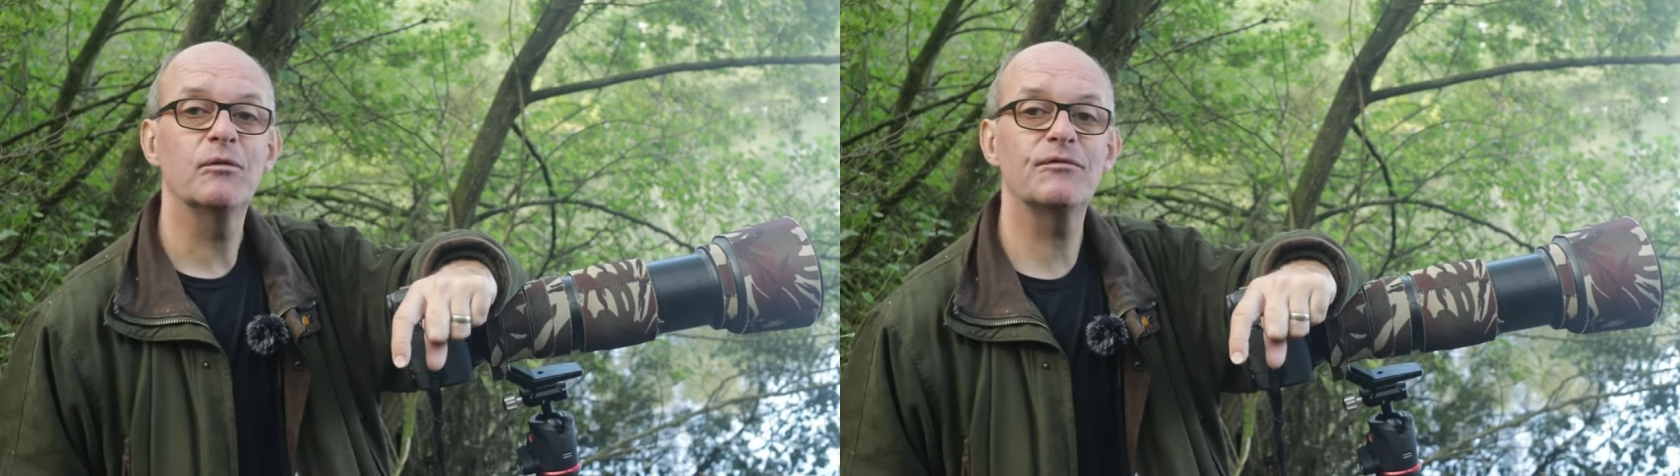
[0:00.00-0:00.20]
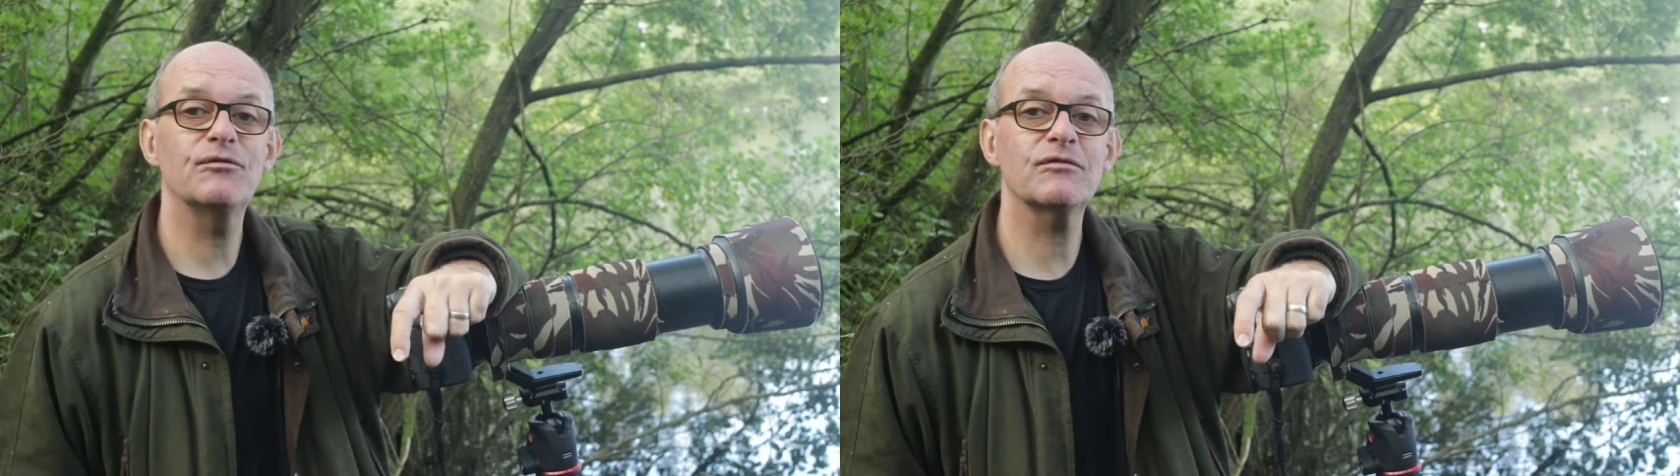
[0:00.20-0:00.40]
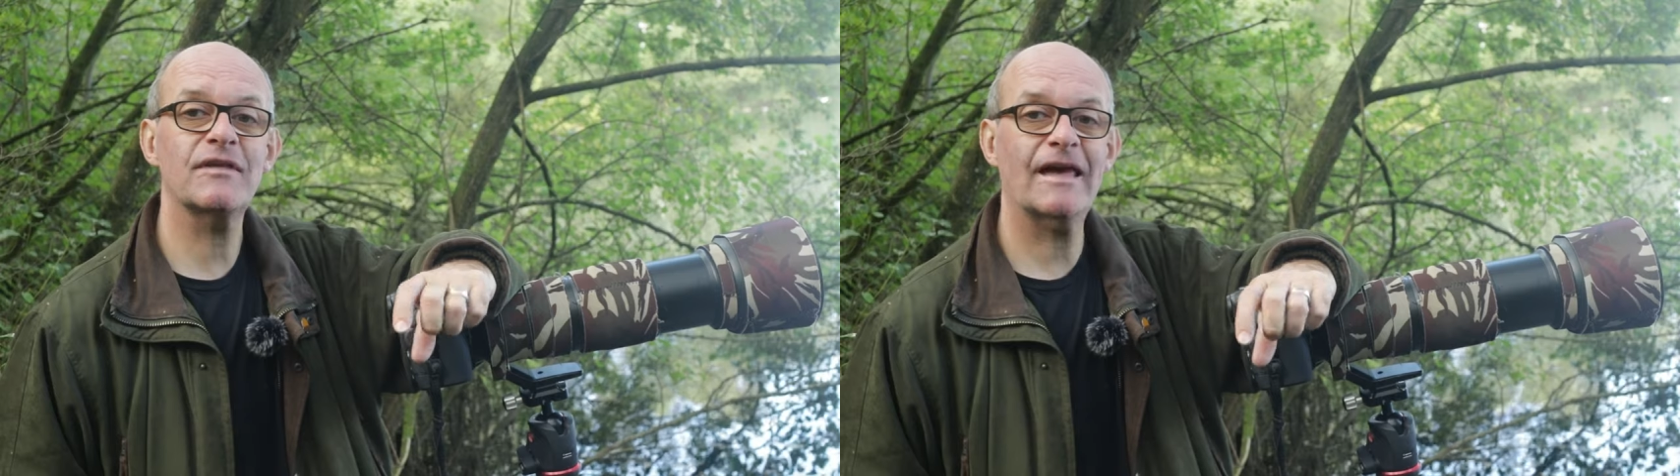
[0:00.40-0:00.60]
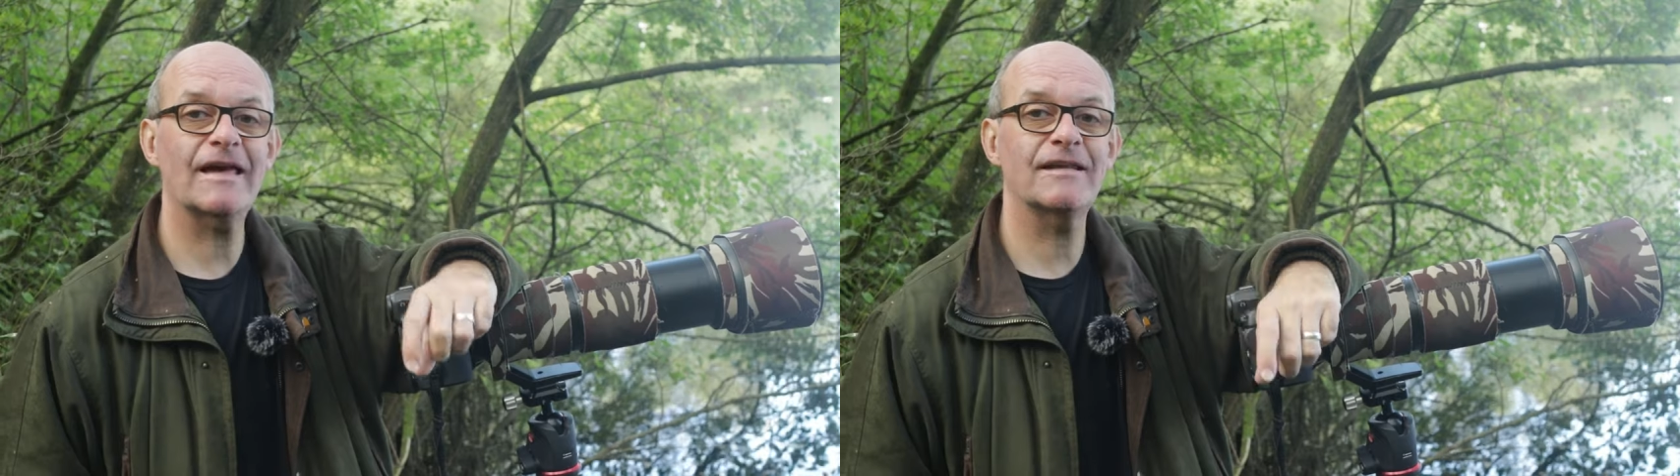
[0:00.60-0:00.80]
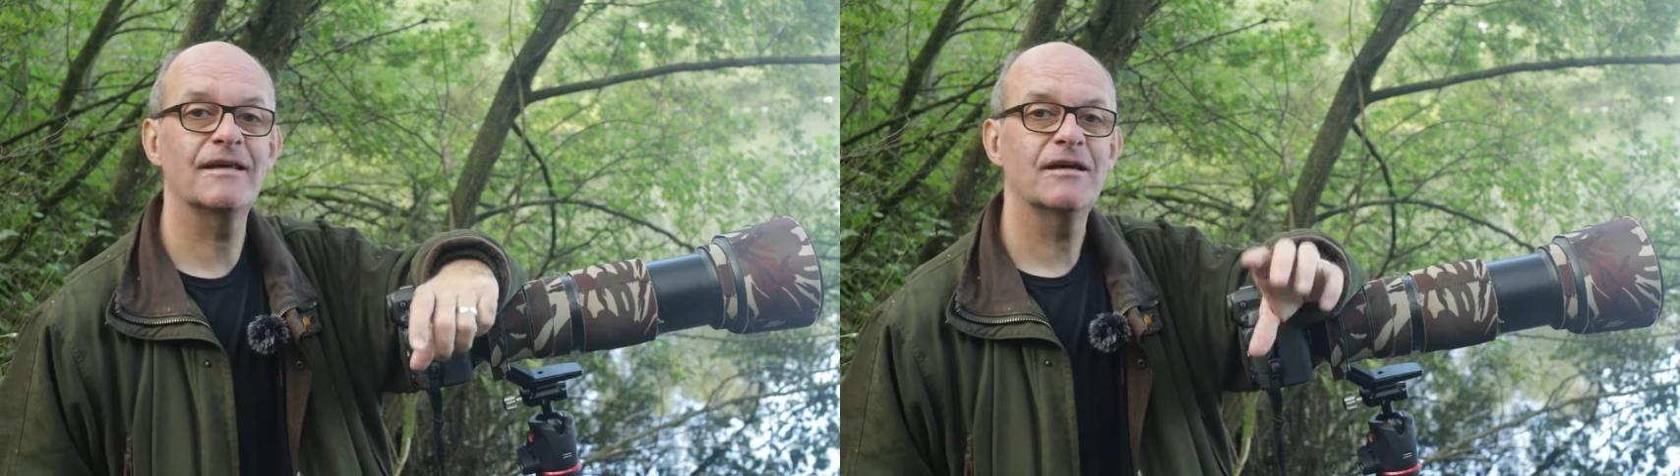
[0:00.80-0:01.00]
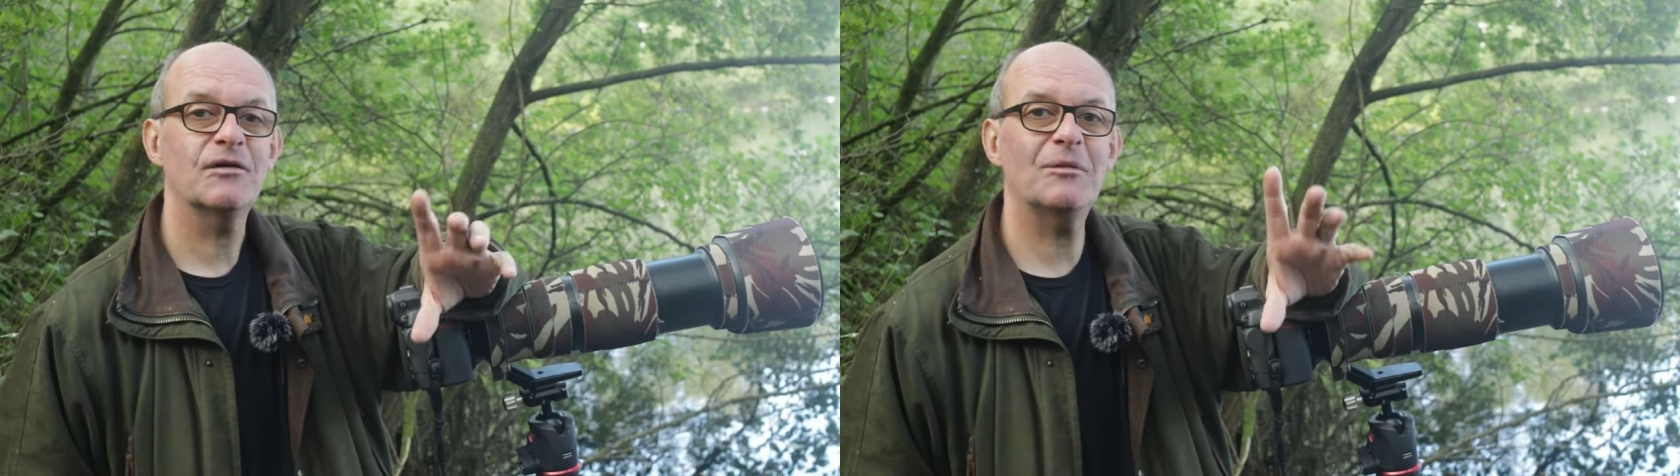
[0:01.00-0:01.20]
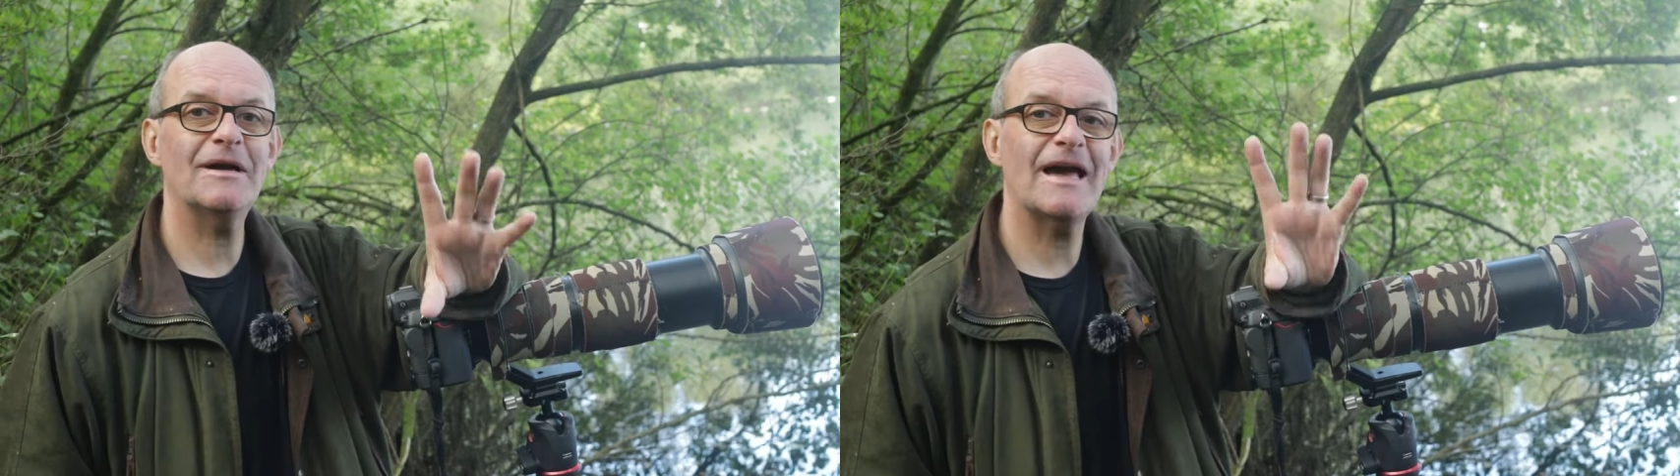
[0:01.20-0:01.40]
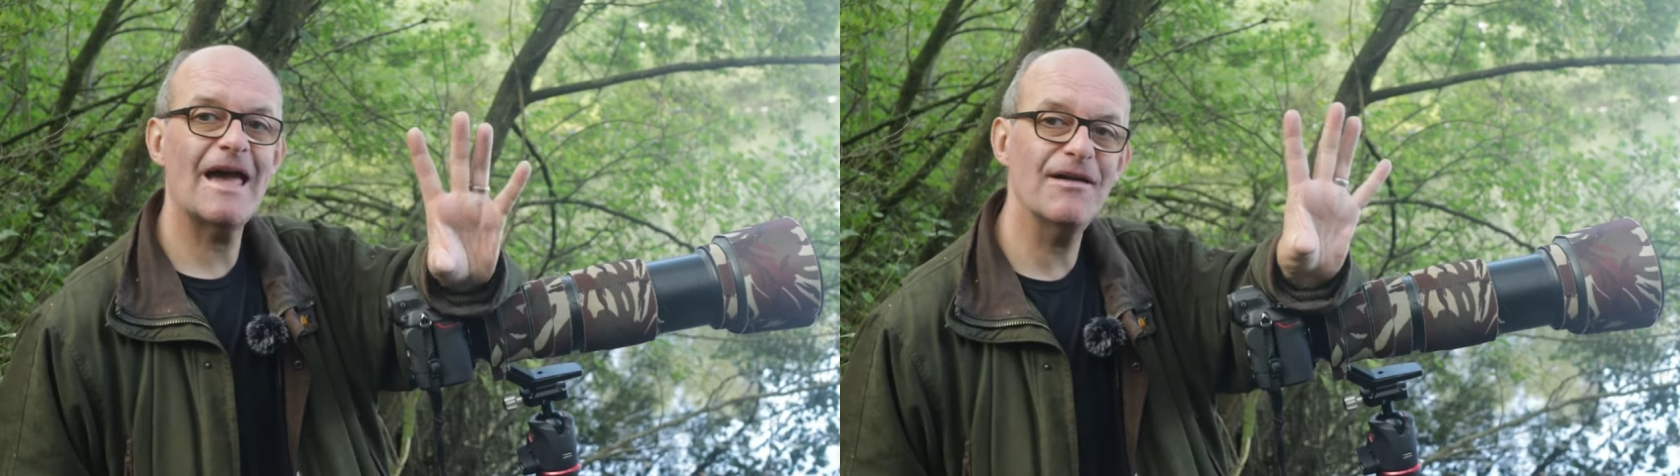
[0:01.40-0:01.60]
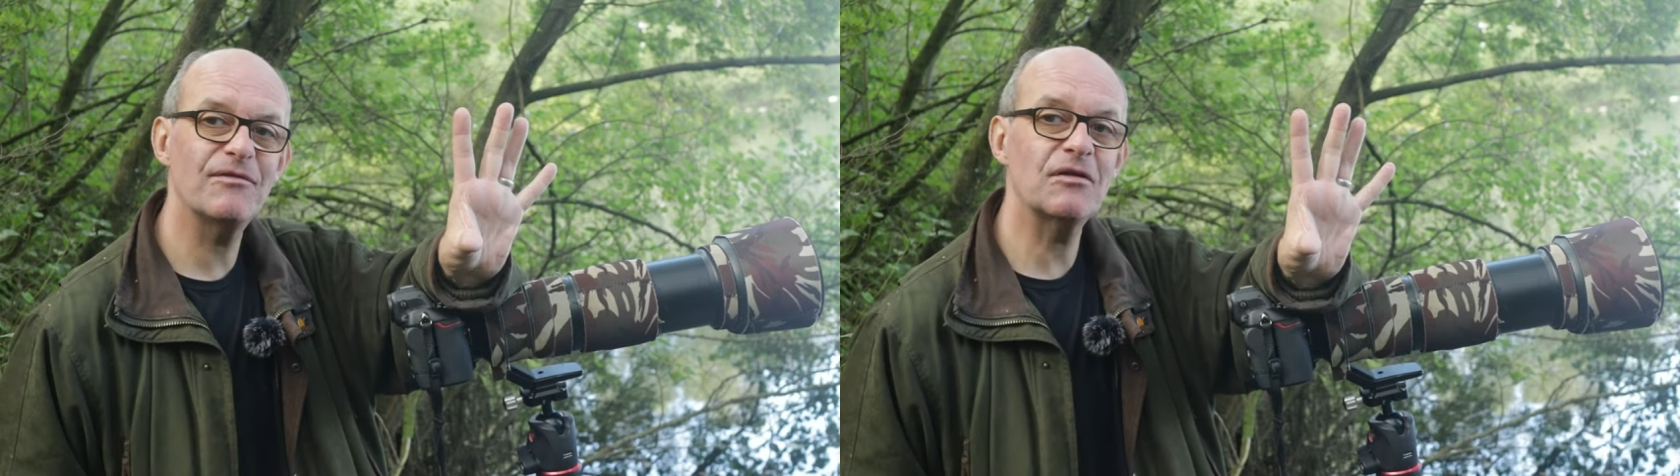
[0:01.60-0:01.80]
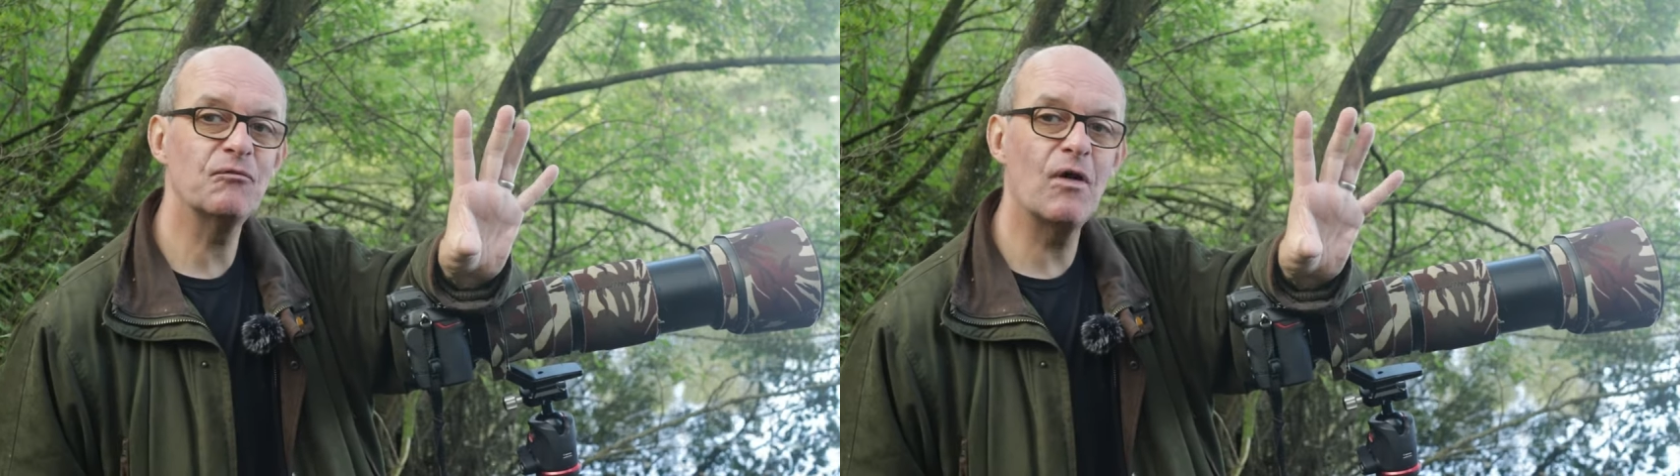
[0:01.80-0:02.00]
We've just had quite a
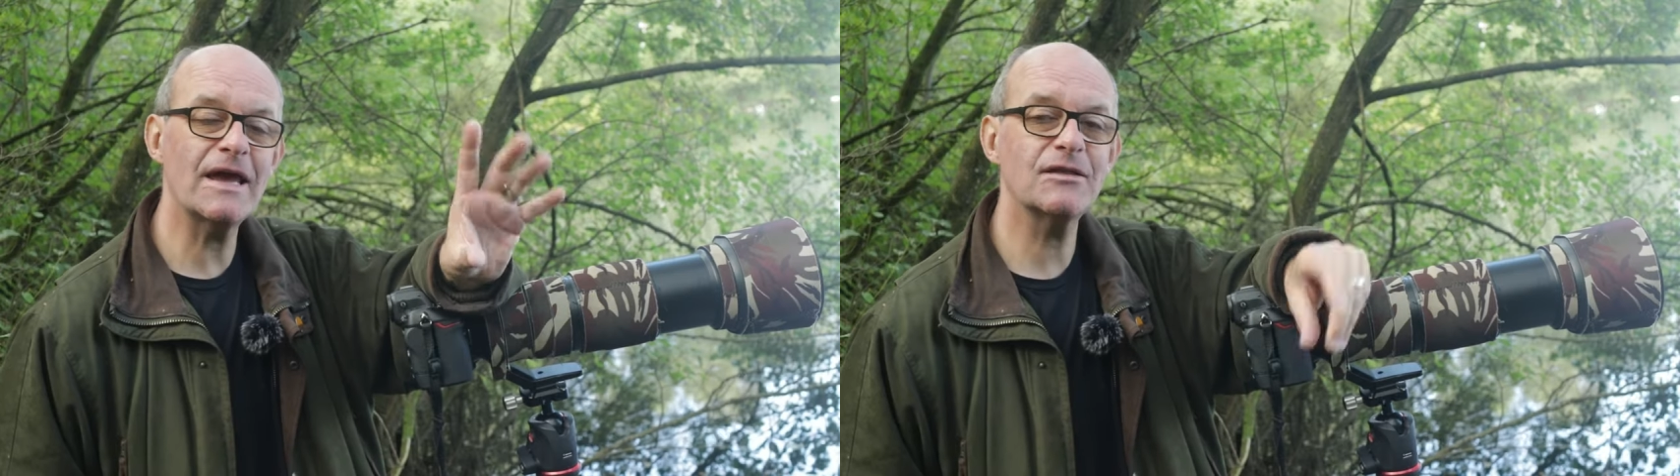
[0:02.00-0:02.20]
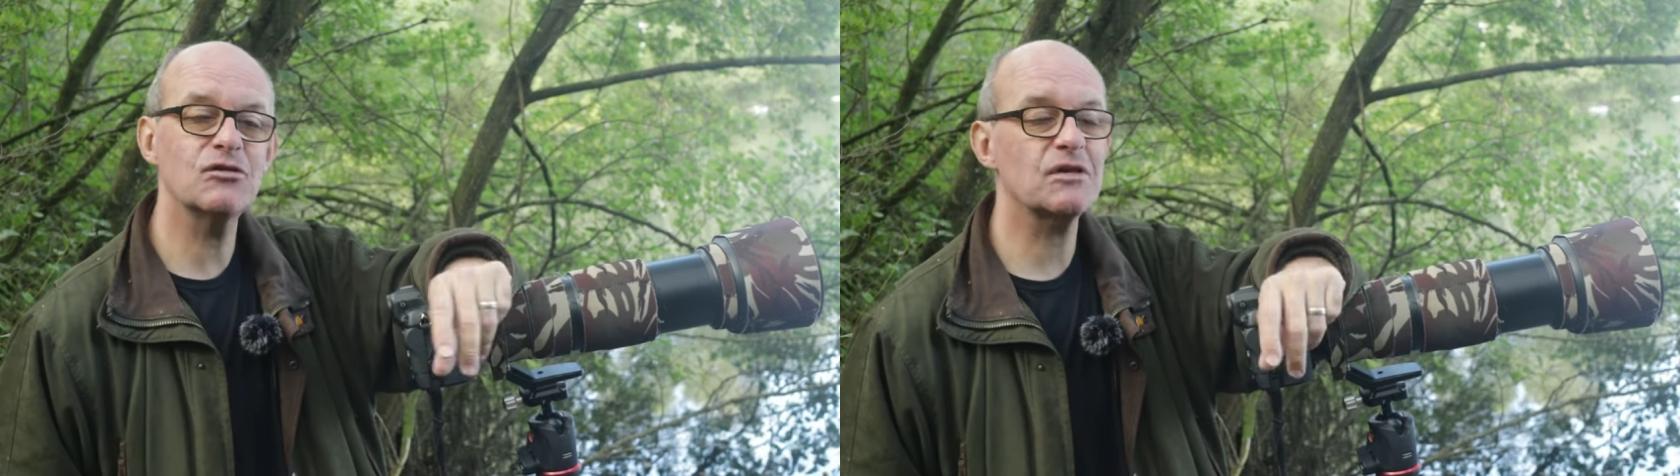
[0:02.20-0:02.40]
heavy rain